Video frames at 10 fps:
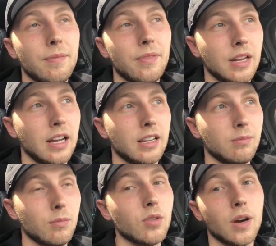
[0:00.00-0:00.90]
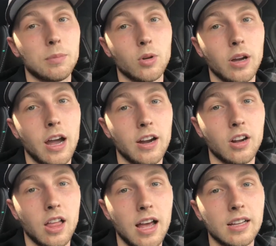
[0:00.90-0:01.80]
then I could move up to a higher
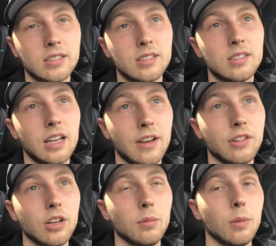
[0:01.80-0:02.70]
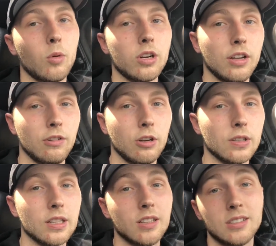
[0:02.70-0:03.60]
class, have a little bit more
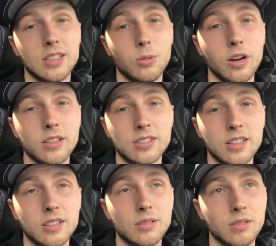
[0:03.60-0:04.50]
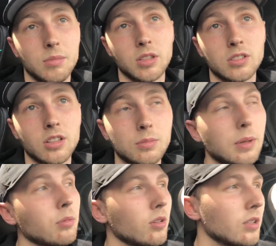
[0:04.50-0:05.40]
difficulty, and see where I stand amongst other
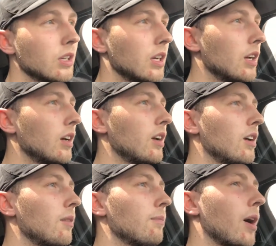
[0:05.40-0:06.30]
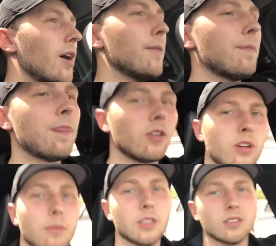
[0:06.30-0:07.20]
people, or
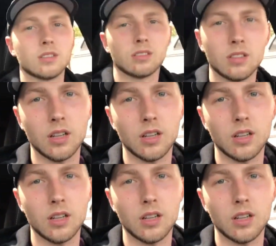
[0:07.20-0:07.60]
amongst